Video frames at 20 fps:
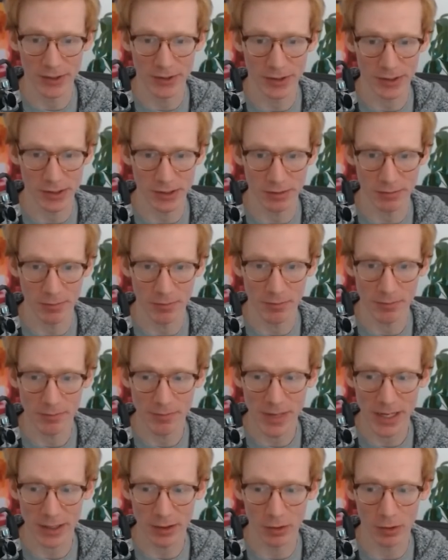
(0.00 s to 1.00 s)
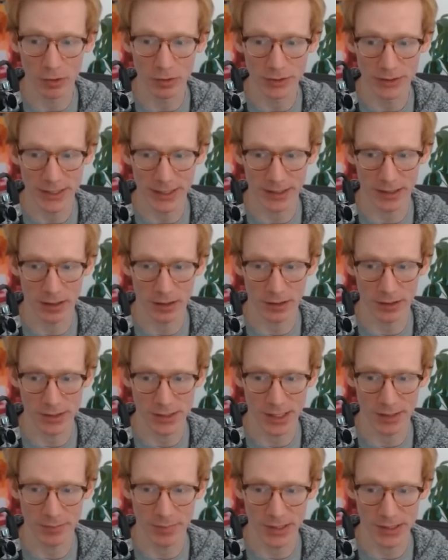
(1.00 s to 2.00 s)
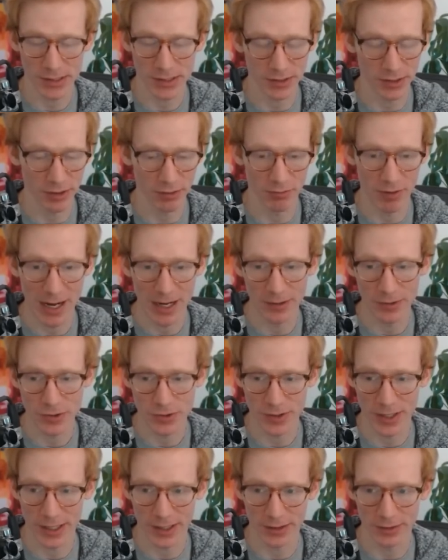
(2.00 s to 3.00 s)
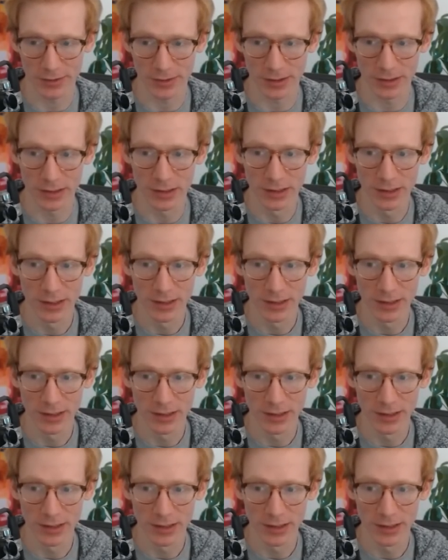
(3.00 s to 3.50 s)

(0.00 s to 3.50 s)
You can make a whole deck archetype basically around Dracula.